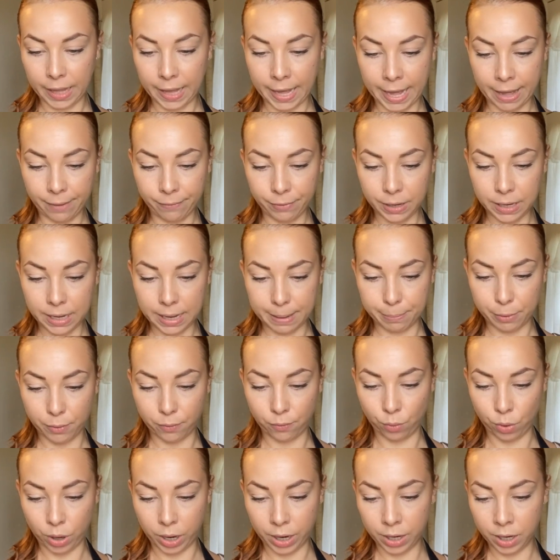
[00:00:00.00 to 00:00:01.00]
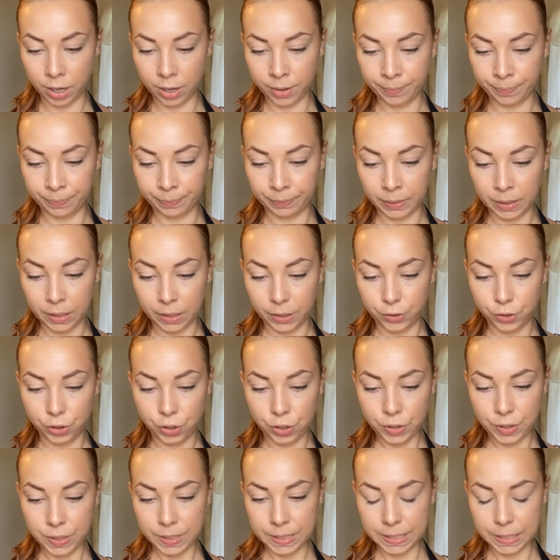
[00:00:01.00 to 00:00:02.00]
half a cup of water,
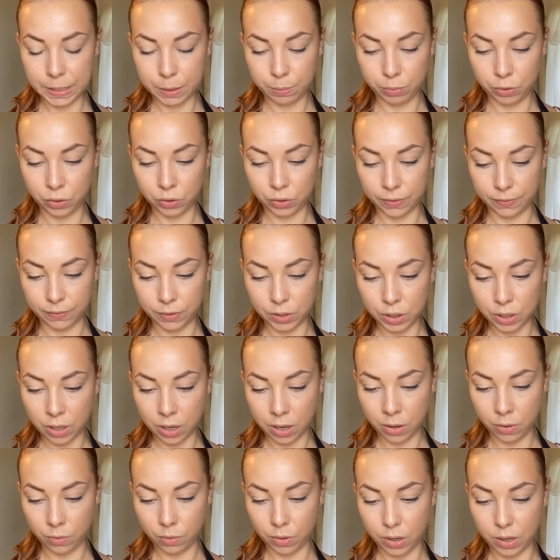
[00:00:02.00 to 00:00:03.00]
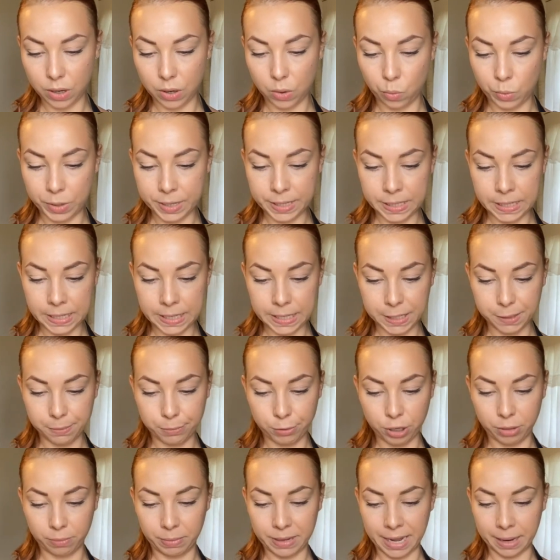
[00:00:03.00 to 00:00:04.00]
2 teaspoons of salt, 1
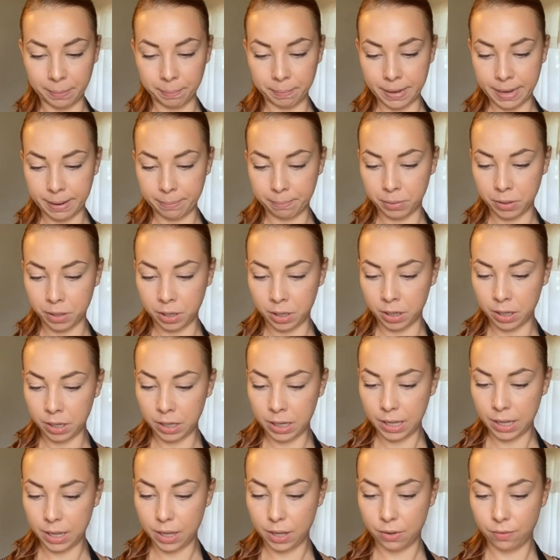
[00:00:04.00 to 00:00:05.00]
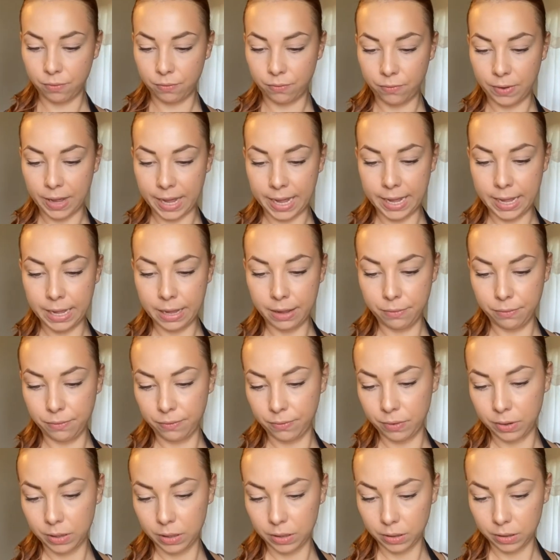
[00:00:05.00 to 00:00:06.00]
teaspoon of black pepper,
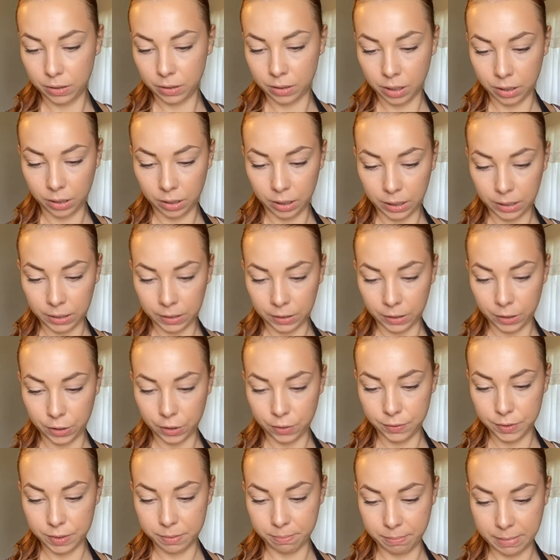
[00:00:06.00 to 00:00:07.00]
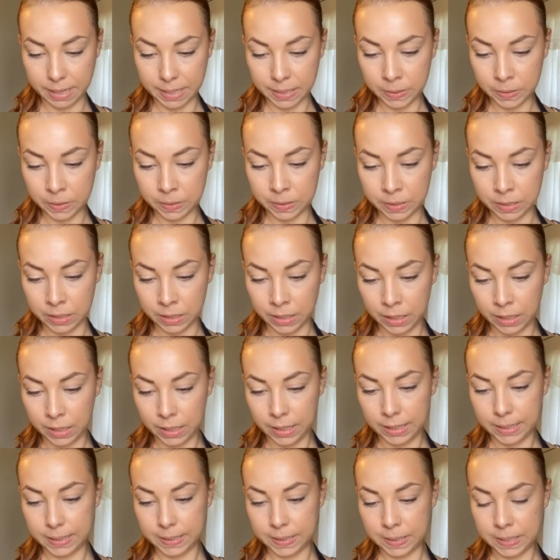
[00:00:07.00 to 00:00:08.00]
5 garlic cloves minced,
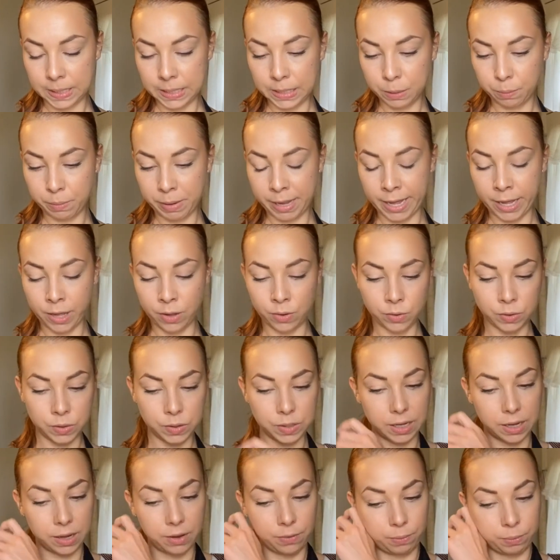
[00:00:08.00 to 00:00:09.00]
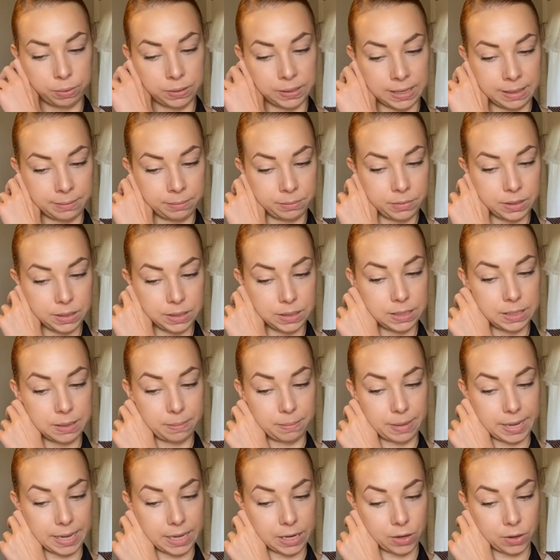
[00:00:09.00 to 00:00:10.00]
6 pounds of plum
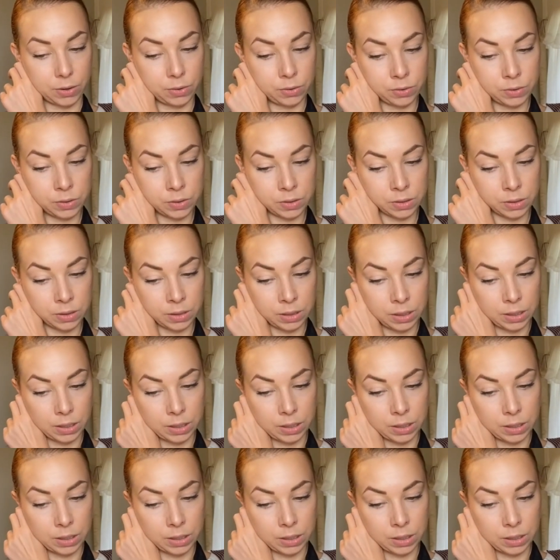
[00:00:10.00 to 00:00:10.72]
tomatoes,